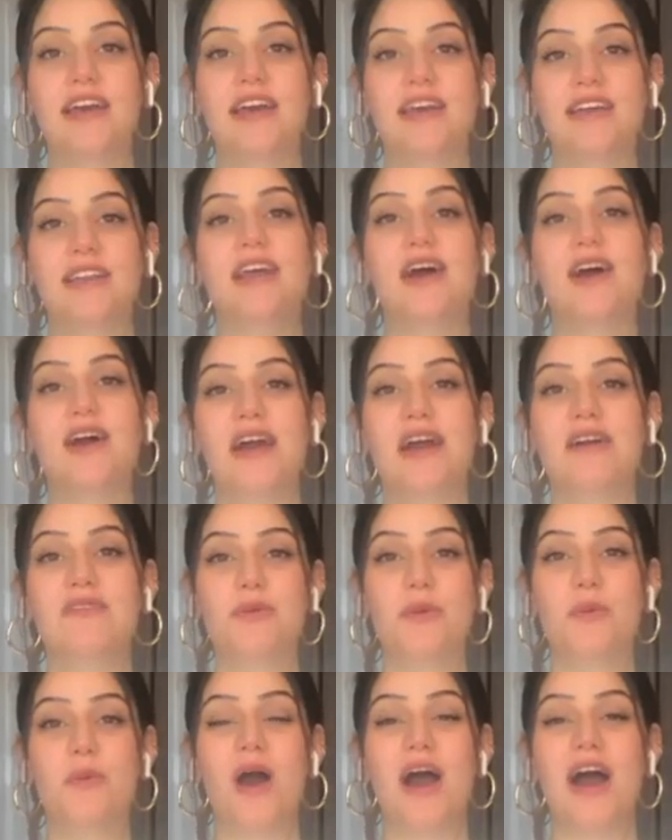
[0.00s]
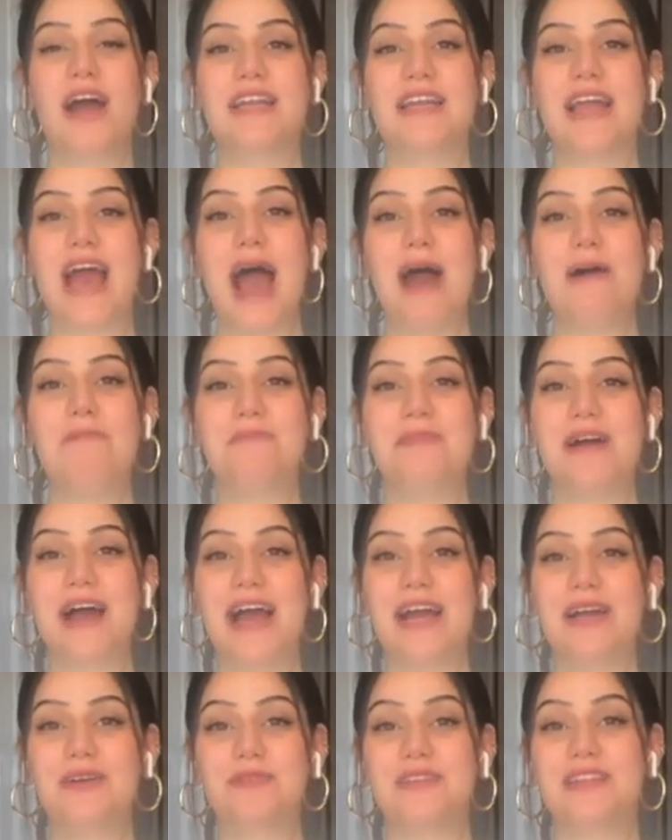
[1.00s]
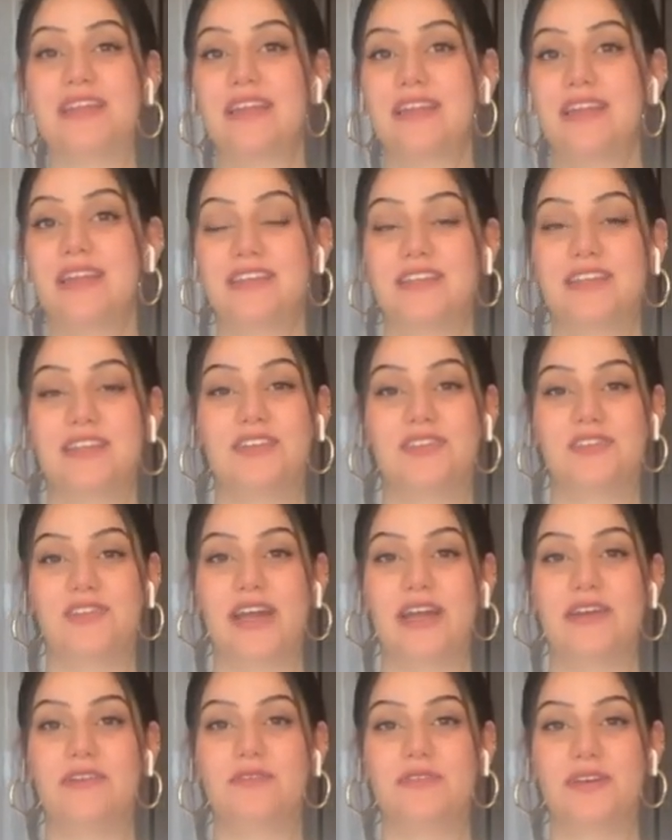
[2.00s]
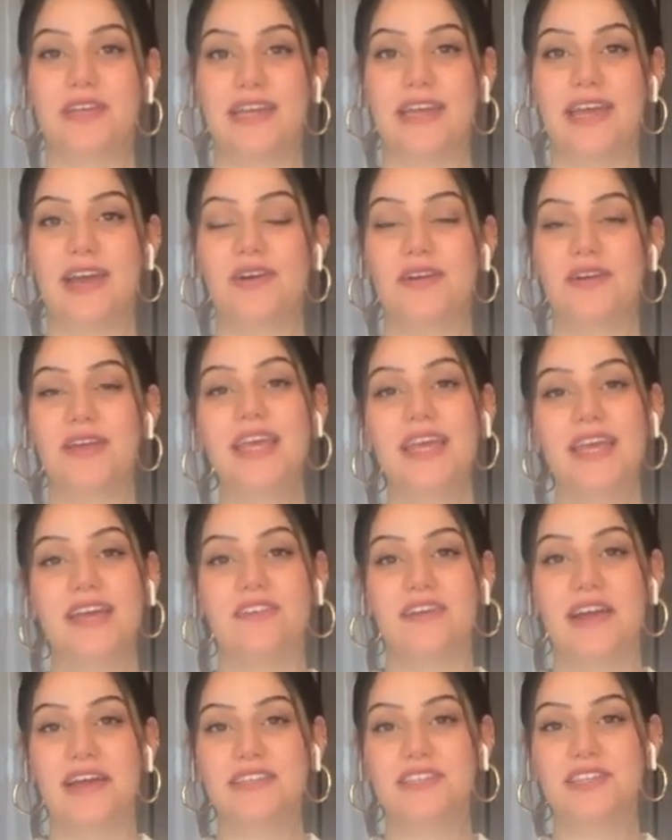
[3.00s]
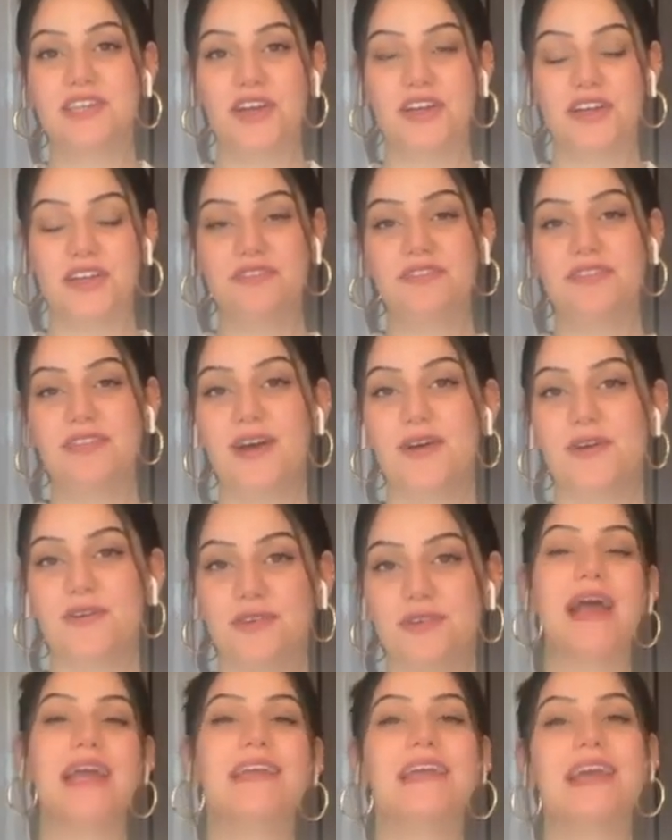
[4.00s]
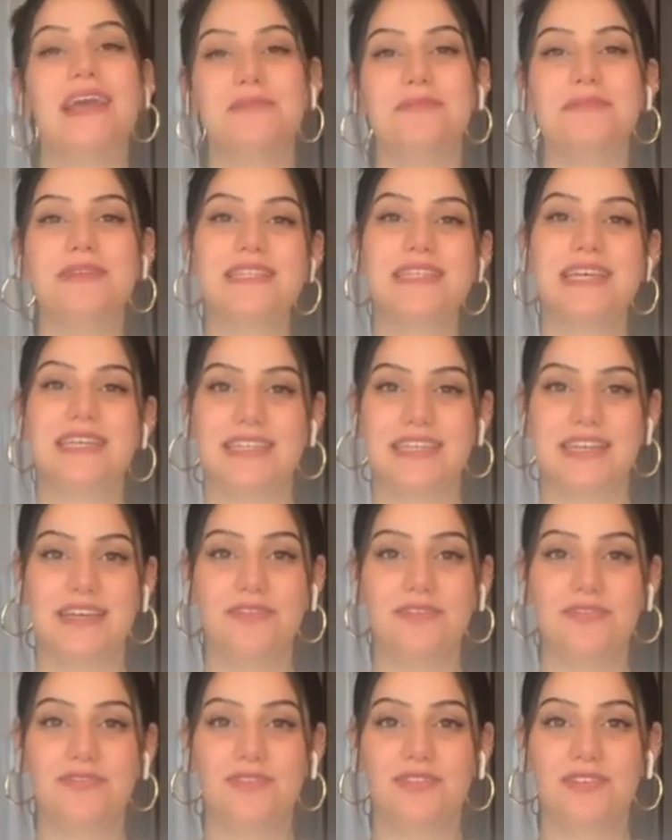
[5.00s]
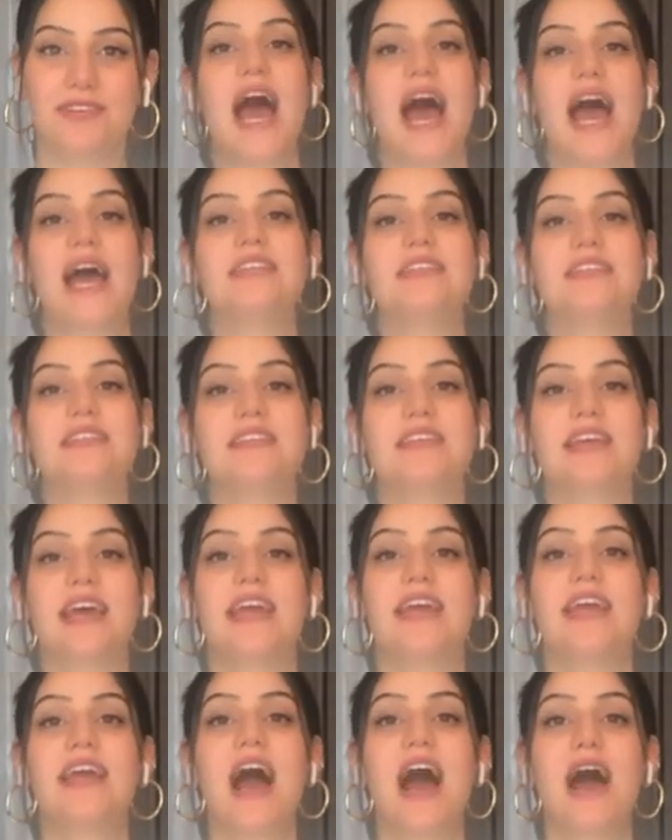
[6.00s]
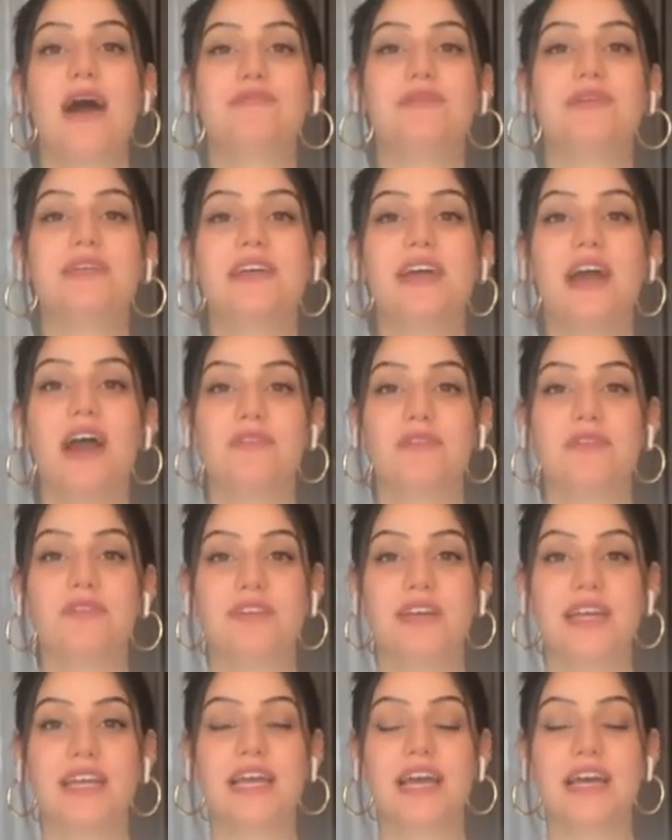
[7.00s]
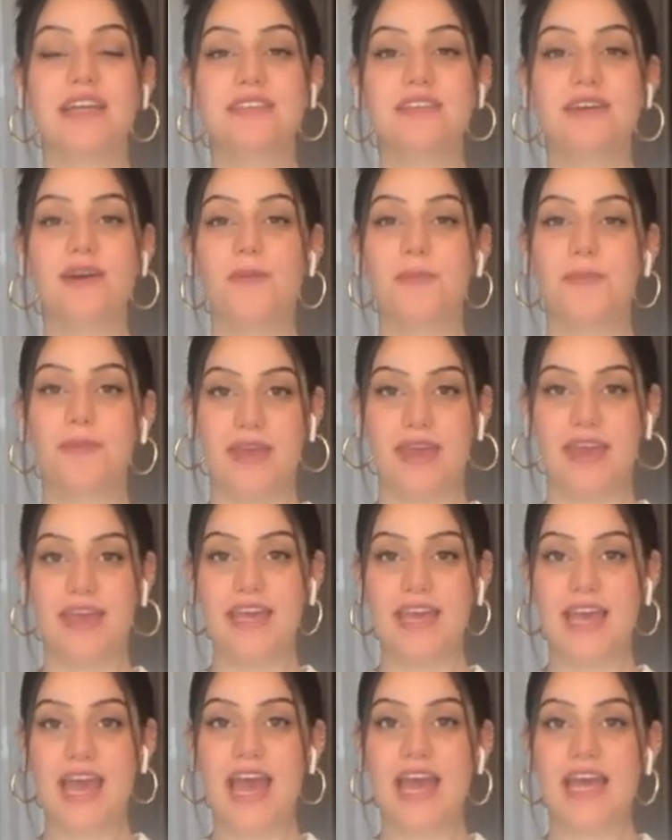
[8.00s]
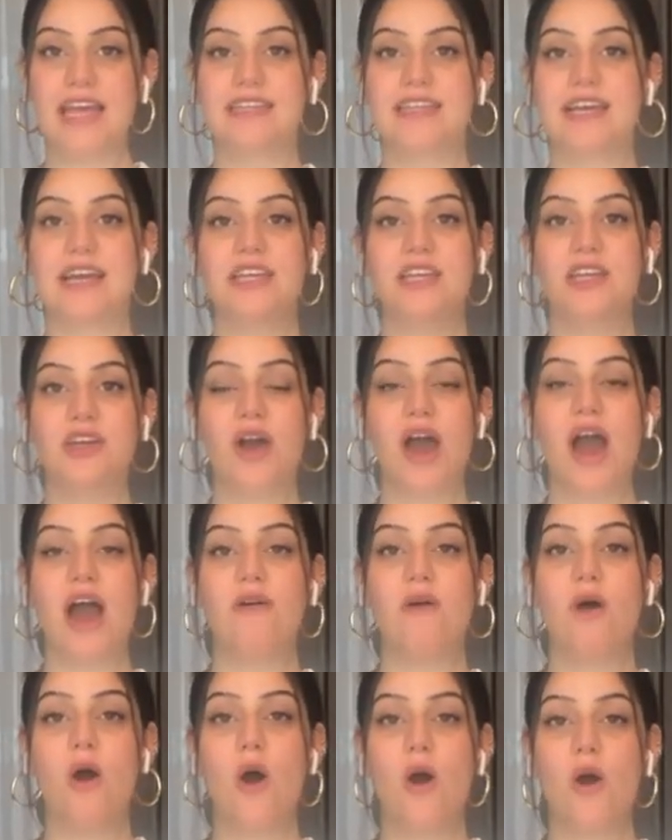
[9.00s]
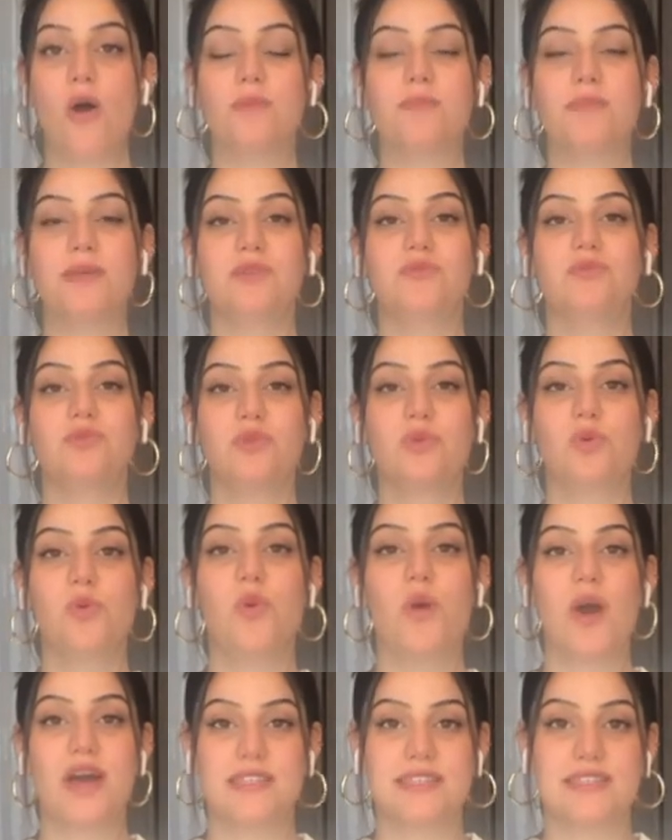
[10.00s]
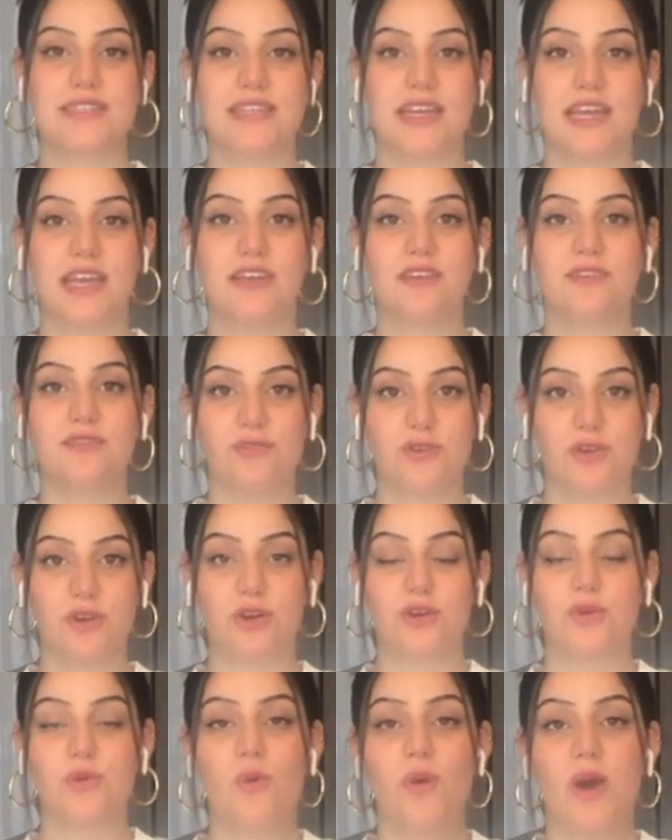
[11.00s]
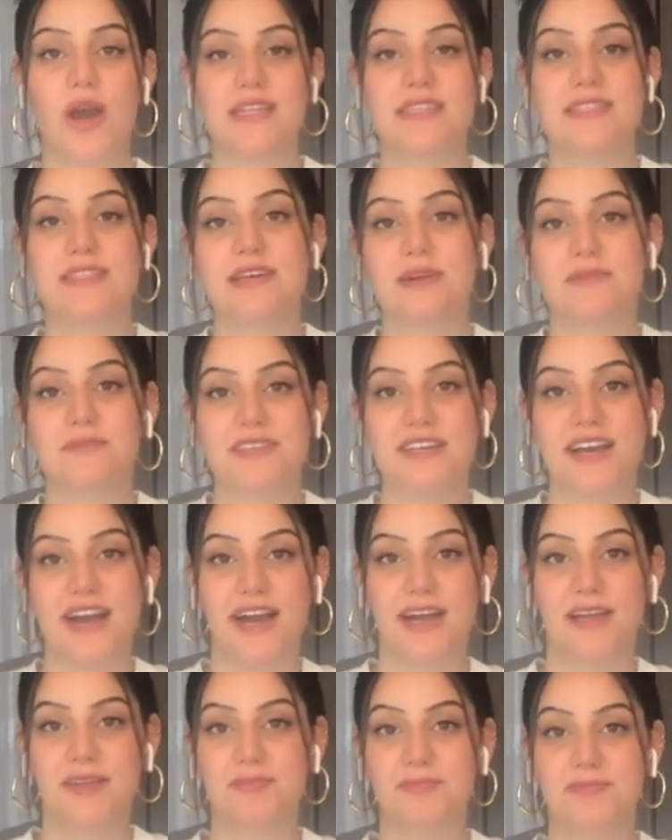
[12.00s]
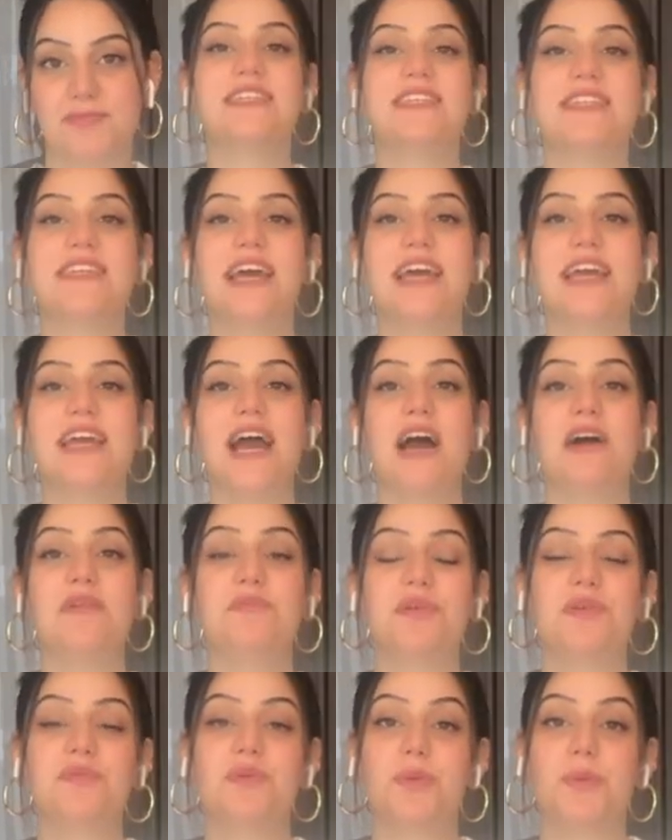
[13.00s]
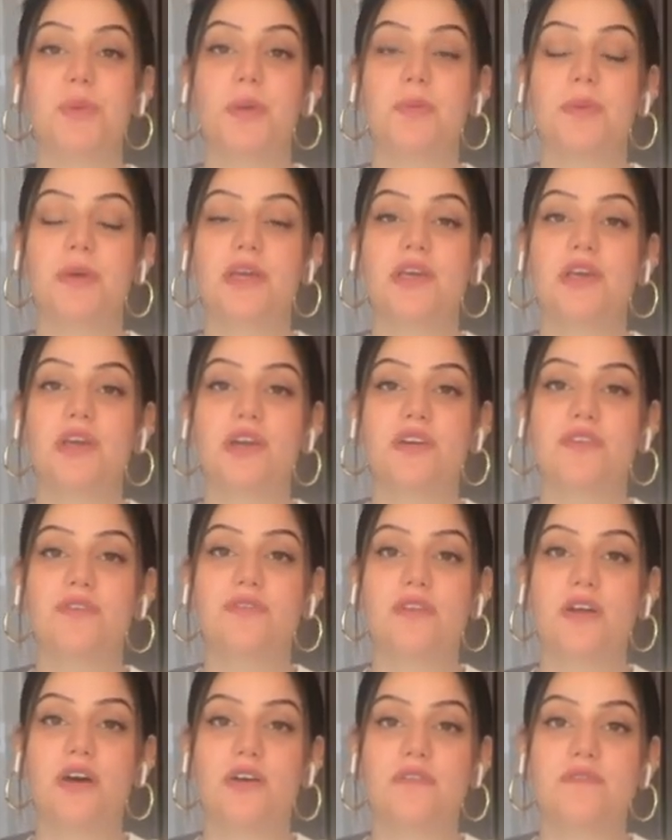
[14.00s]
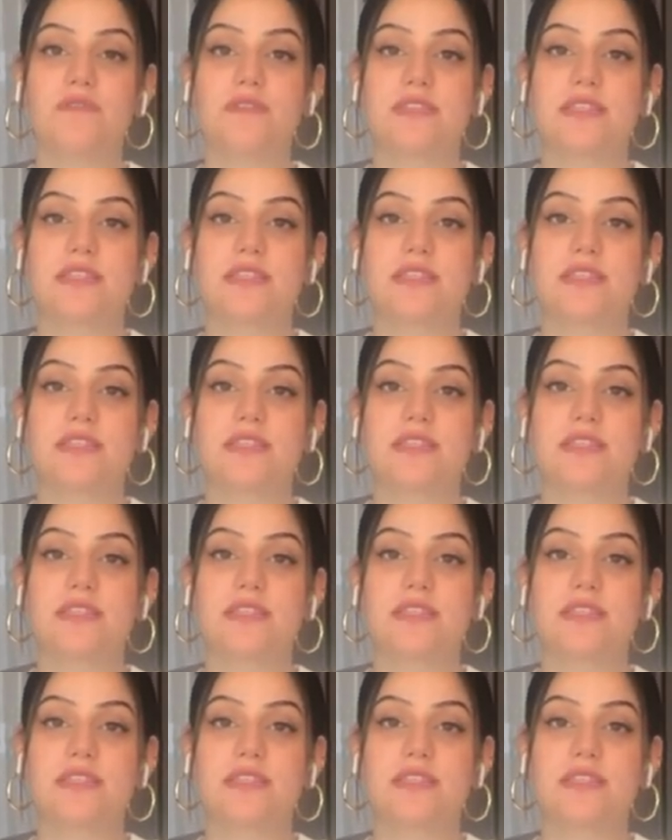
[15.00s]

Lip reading: Hello everyone, I'm back with another great video here at Curry Flow. My name is Elif and today I'll be covering a topic that you have all been requesting for quite some time. Today I'll be reviewing Curry Flow's